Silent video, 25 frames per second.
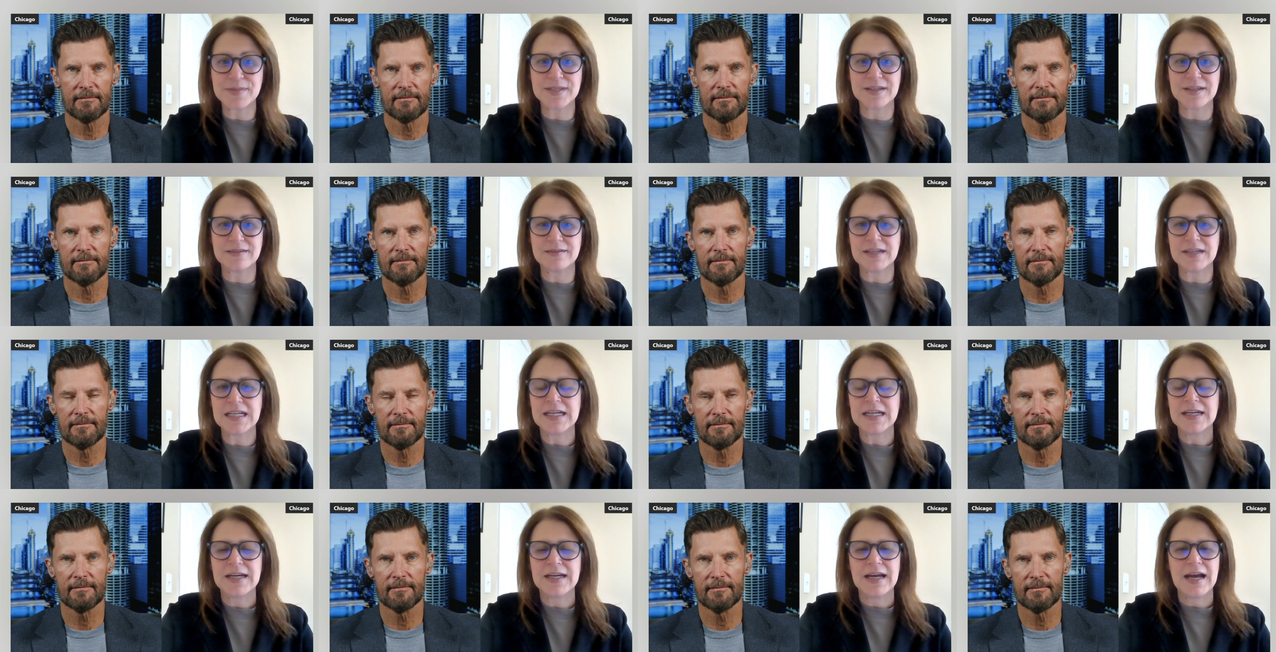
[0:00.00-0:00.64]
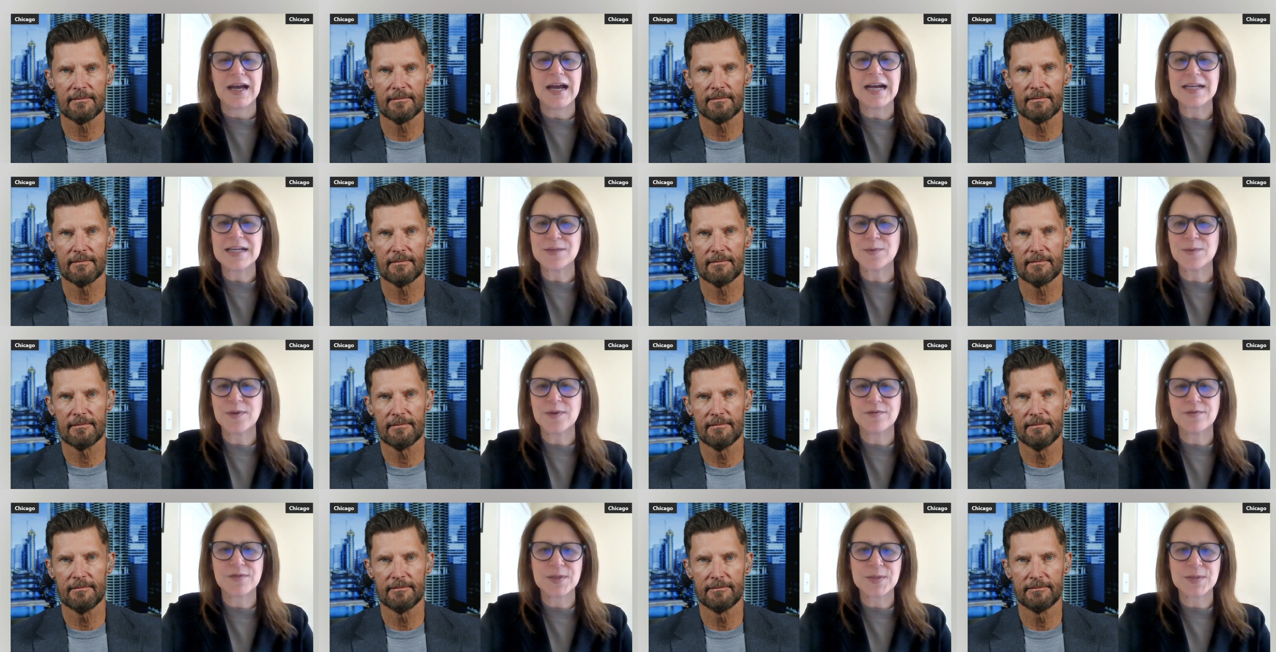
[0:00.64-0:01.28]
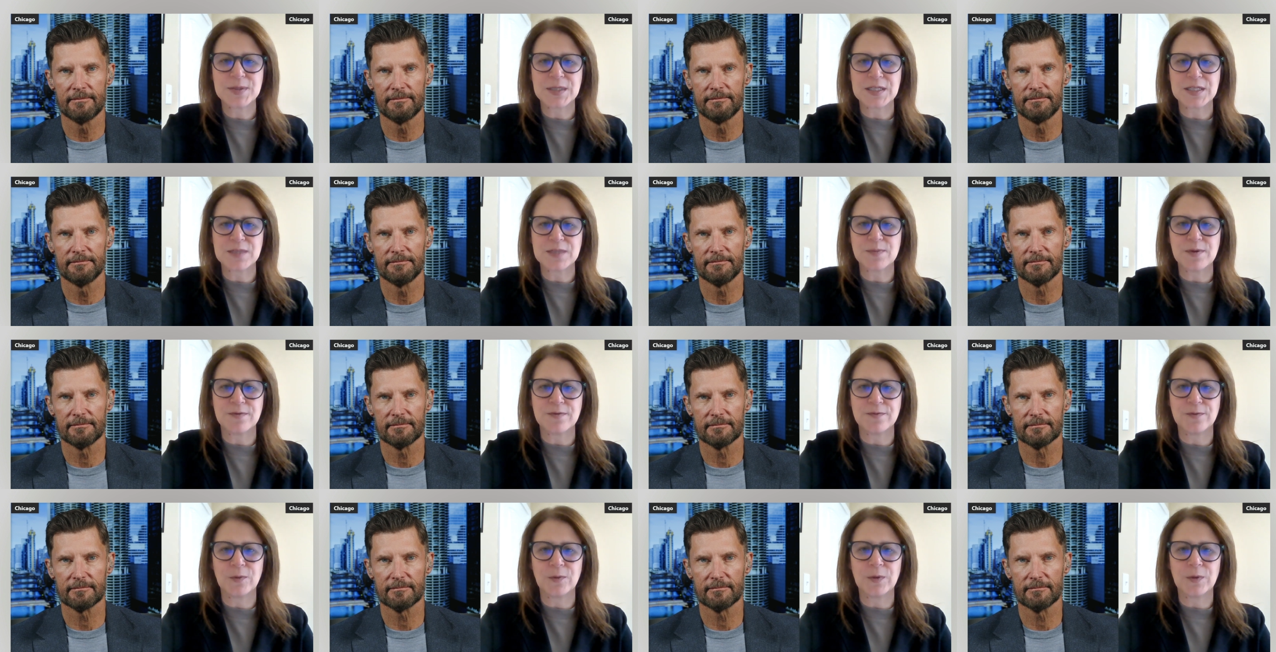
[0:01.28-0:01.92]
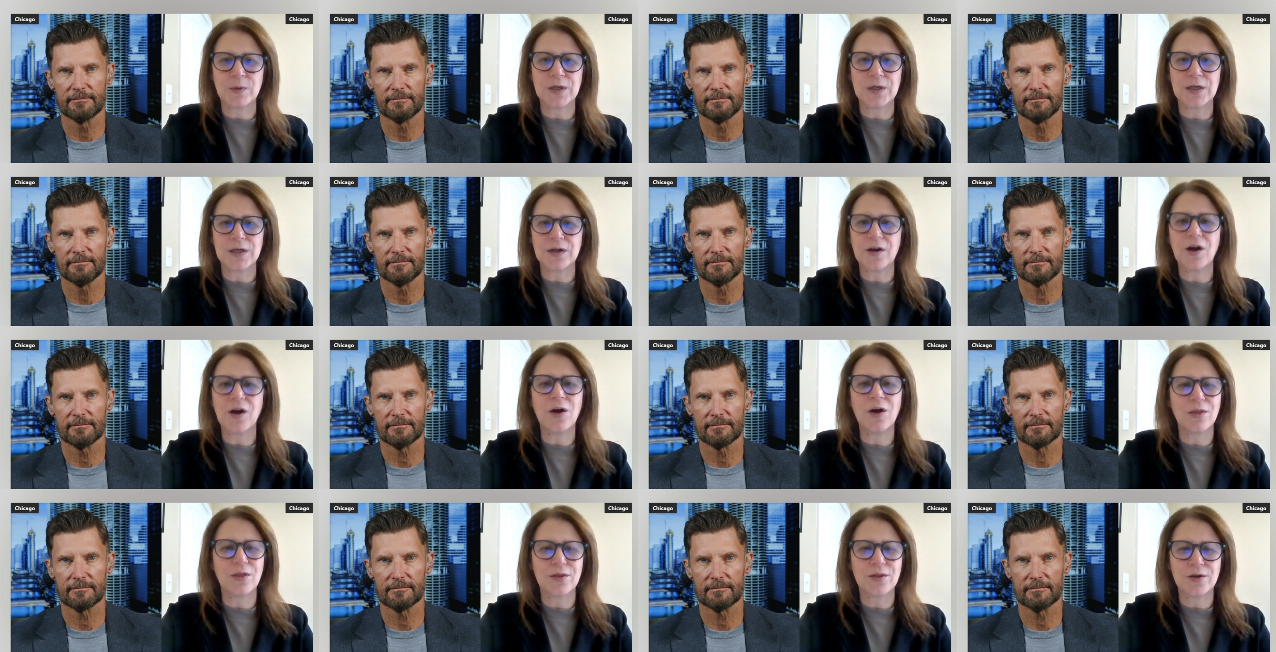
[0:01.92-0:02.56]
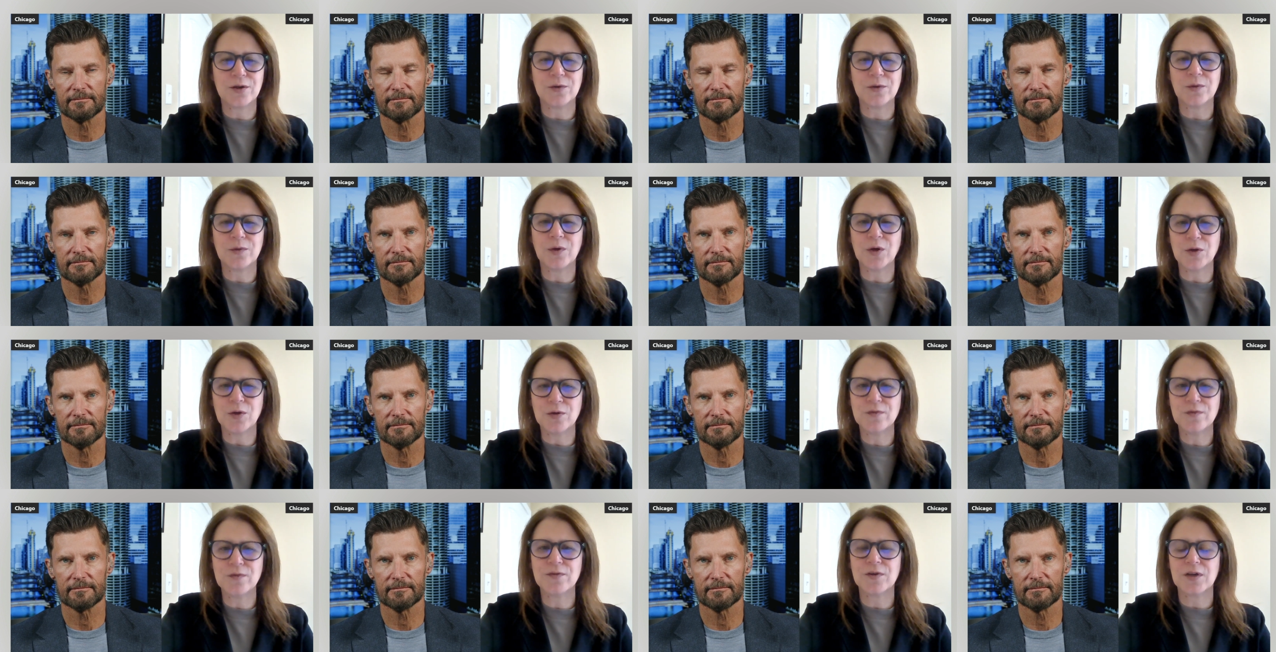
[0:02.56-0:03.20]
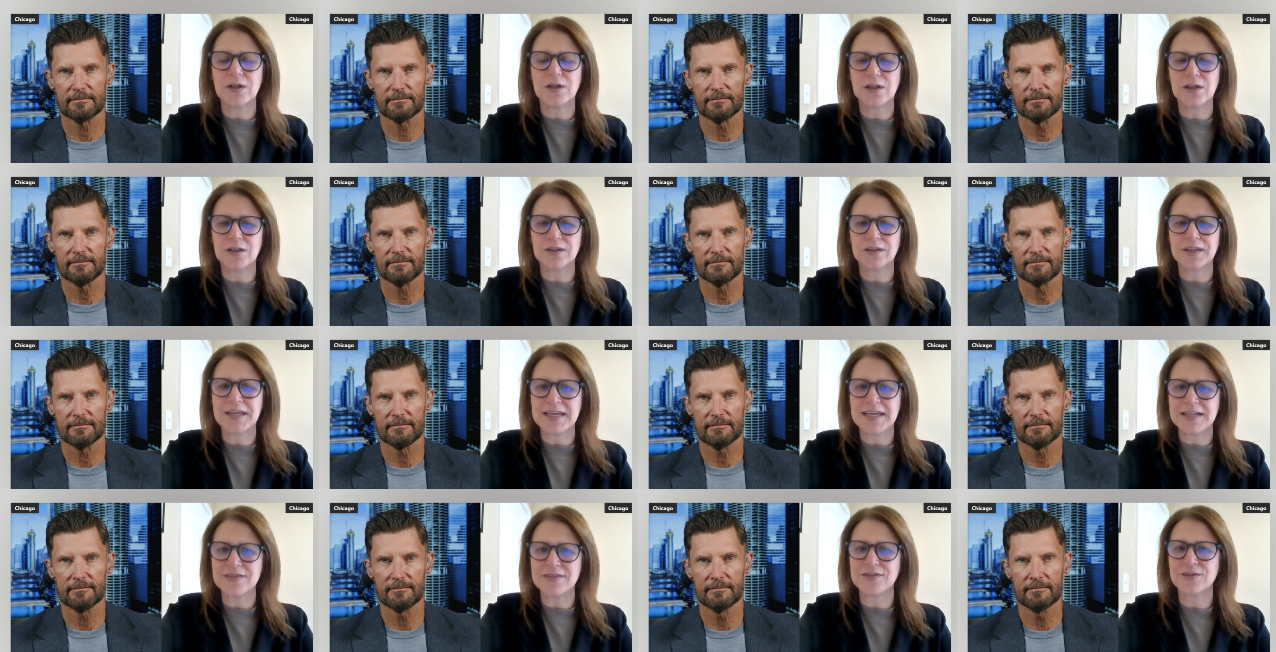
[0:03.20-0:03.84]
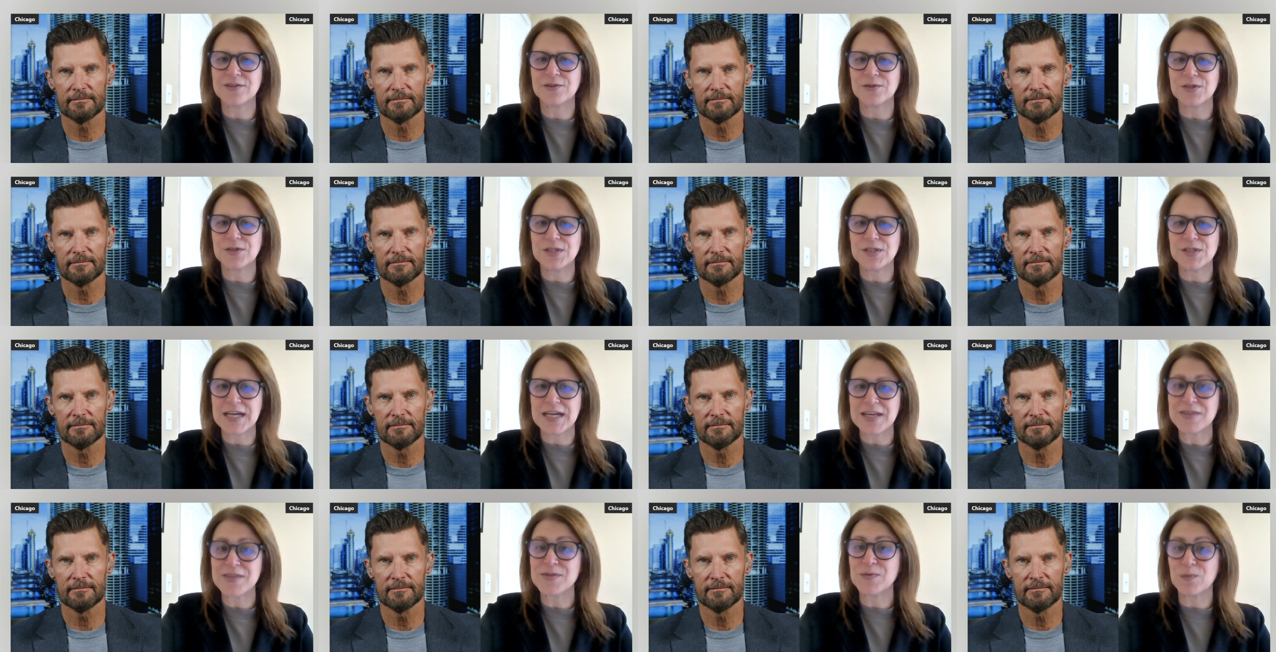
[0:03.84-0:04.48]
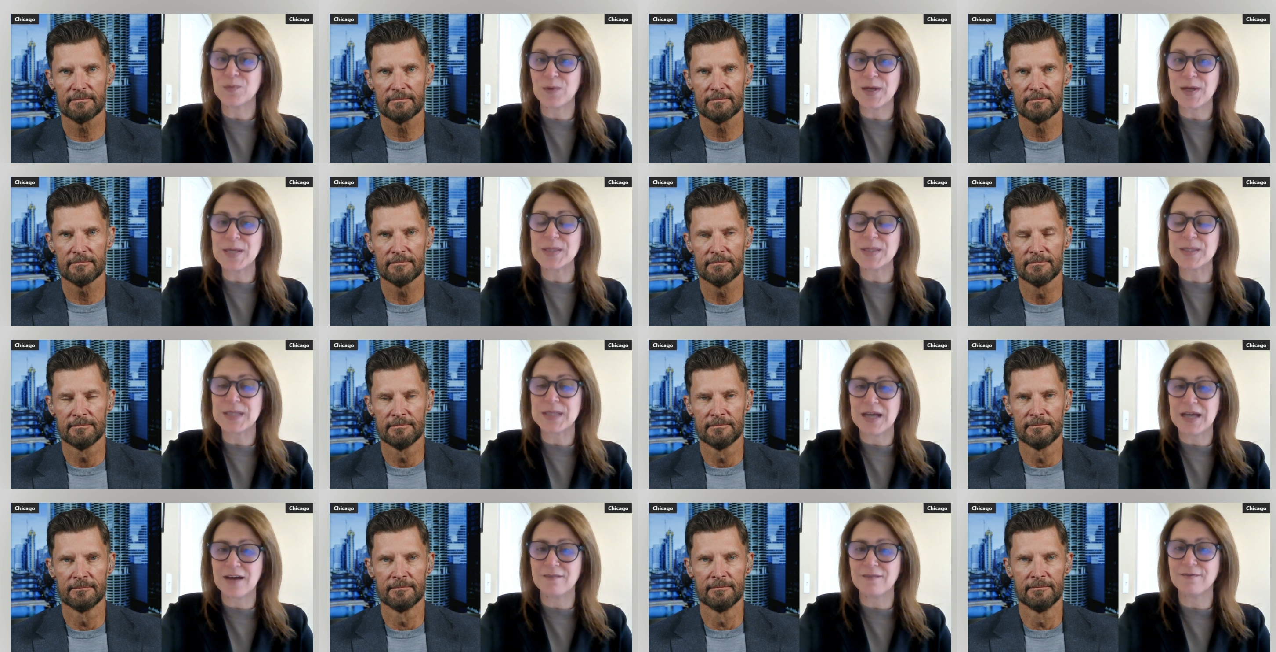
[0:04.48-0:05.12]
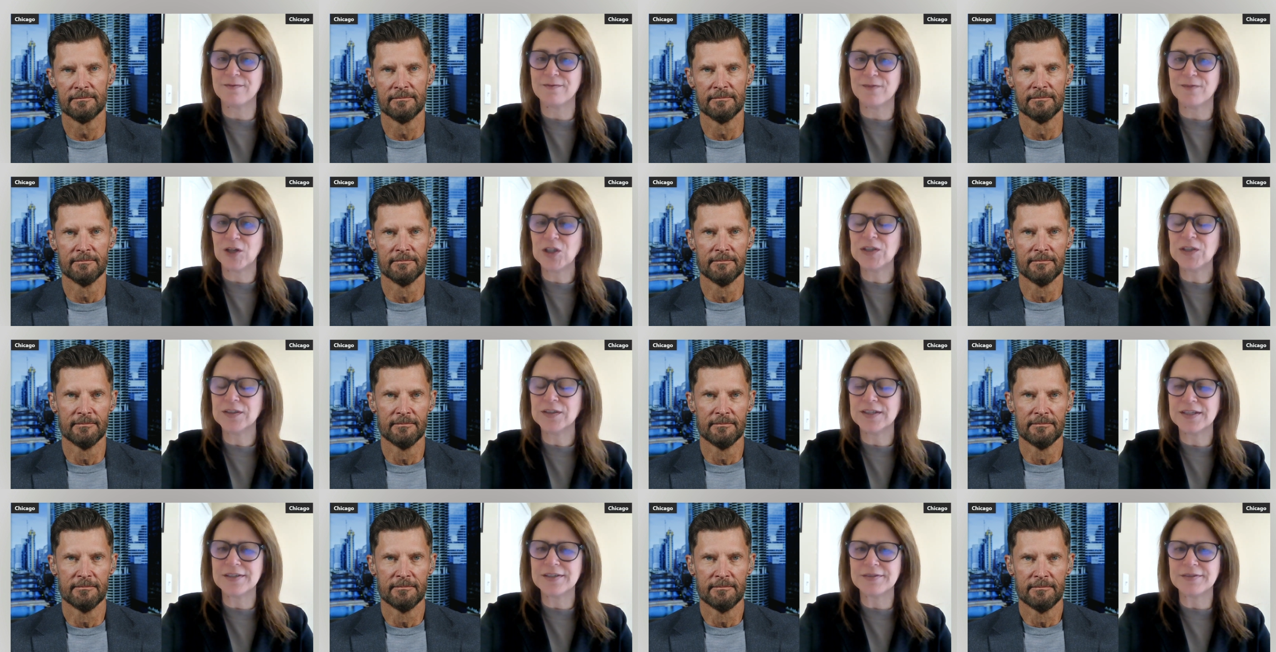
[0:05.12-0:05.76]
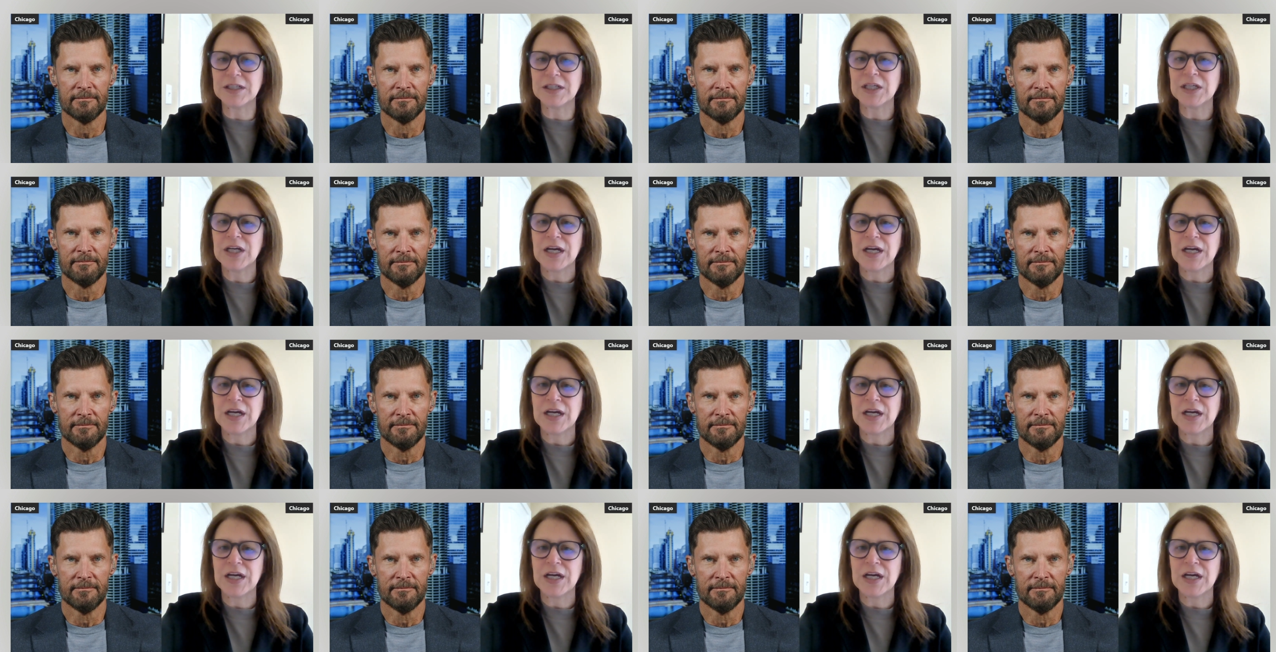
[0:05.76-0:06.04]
Speaker 1: And as we've discussed before, although overall cancer death rates have fallen,